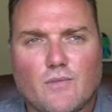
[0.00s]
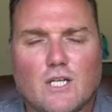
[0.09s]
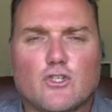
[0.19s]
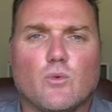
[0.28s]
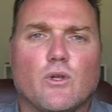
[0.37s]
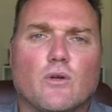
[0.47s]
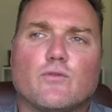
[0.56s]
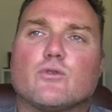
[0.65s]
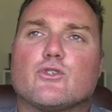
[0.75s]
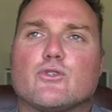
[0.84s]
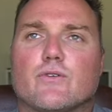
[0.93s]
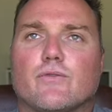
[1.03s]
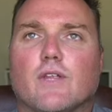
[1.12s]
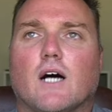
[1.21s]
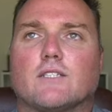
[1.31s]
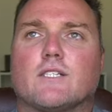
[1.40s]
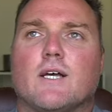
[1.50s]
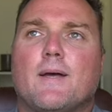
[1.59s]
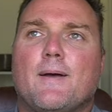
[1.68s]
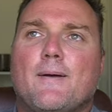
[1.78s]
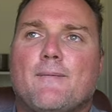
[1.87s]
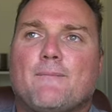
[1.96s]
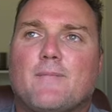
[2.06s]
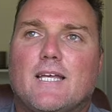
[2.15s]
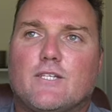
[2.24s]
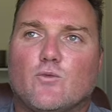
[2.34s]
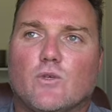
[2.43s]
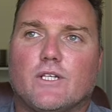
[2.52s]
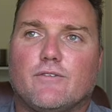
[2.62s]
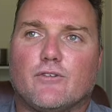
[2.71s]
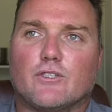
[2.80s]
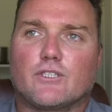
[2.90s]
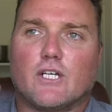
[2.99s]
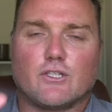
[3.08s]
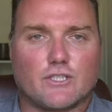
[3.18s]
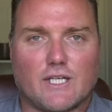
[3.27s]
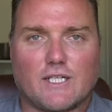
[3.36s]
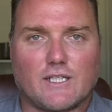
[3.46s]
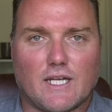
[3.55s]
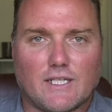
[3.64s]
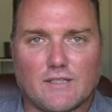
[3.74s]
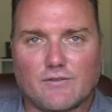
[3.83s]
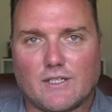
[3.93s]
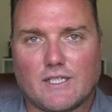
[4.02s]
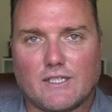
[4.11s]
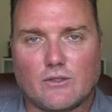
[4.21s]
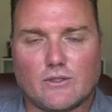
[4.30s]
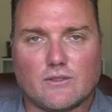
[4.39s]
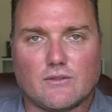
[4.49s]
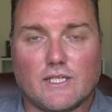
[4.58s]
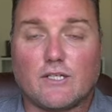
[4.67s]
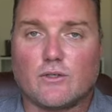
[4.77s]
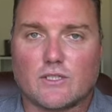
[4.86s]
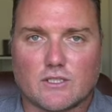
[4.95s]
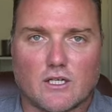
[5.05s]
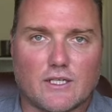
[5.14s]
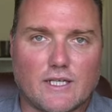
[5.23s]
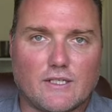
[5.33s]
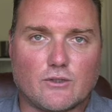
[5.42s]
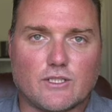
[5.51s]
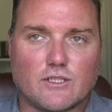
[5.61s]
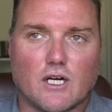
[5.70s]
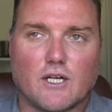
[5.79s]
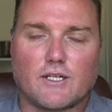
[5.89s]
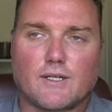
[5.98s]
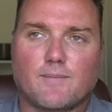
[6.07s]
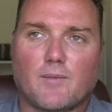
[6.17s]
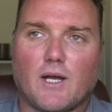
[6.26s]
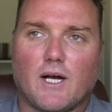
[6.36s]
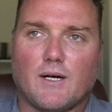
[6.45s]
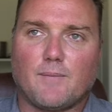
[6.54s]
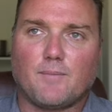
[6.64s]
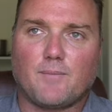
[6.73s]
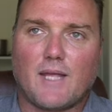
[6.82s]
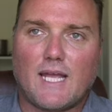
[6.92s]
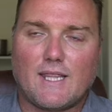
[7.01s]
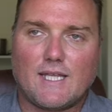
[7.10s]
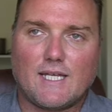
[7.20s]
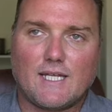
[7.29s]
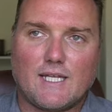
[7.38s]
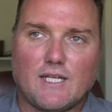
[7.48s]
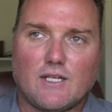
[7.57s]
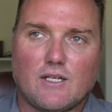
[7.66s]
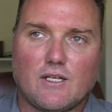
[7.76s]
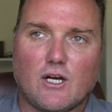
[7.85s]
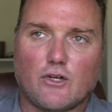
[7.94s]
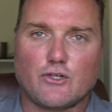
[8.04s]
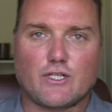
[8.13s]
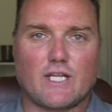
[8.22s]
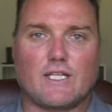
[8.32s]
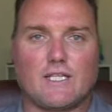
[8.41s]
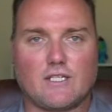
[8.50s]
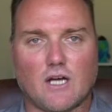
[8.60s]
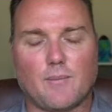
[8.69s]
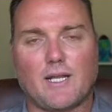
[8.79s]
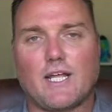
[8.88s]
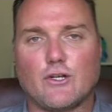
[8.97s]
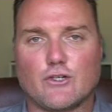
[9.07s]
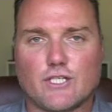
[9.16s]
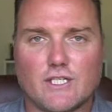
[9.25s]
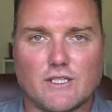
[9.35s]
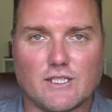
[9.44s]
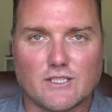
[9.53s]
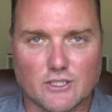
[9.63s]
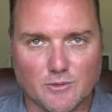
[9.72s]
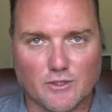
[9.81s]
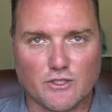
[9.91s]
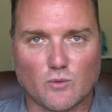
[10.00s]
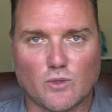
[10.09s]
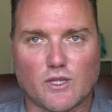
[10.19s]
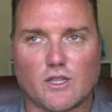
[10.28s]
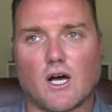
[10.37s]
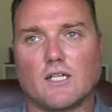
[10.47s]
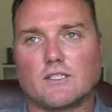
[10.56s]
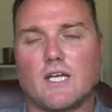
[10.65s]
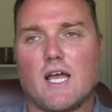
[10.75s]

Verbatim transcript: so with harmful intrusive thoughts it's really first understanding the idea of the ego, ego dystonic, ego syntonic, um, and then understanding the dominant energy that's experiencing with the thoughts,